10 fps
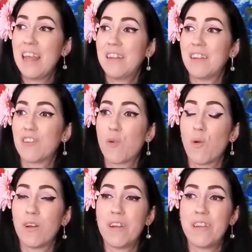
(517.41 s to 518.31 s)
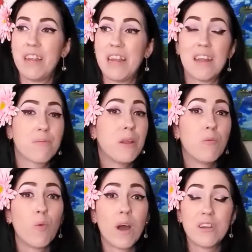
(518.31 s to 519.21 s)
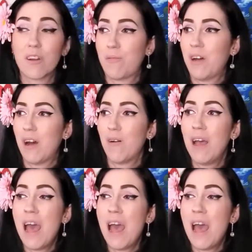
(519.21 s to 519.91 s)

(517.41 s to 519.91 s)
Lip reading: this quarantine, and it's been wonderful.